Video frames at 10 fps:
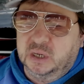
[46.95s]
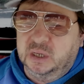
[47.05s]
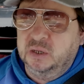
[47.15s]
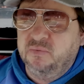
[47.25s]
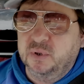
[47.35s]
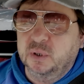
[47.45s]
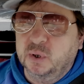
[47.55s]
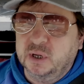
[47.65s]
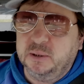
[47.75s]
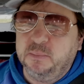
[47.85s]
And if you
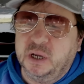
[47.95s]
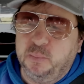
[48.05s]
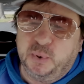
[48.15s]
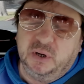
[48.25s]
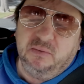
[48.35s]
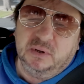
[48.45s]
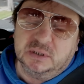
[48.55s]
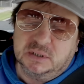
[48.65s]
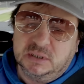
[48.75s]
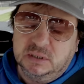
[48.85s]
look at my
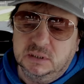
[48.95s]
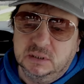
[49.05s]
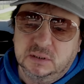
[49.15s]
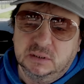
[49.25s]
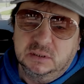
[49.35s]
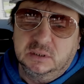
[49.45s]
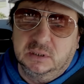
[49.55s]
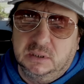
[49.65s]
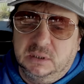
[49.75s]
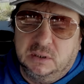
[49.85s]
previous
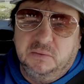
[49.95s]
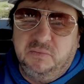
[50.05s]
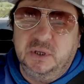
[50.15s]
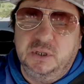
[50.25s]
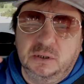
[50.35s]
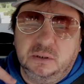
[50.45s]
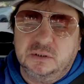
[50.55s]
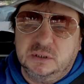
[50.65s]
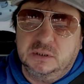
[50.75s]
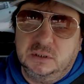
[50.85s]

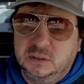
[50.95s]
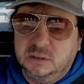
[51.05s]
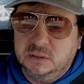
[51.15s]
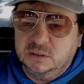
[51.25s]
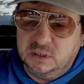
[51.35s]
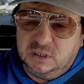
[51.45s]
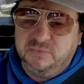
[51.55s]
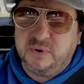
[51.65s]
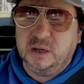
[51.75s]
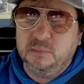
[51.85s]
videos,
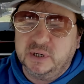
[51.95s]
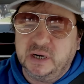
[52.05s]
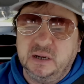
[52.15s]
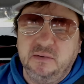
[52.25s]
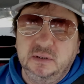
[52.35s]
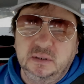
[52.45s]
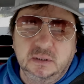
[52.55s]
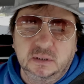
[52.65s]
if I'm driving,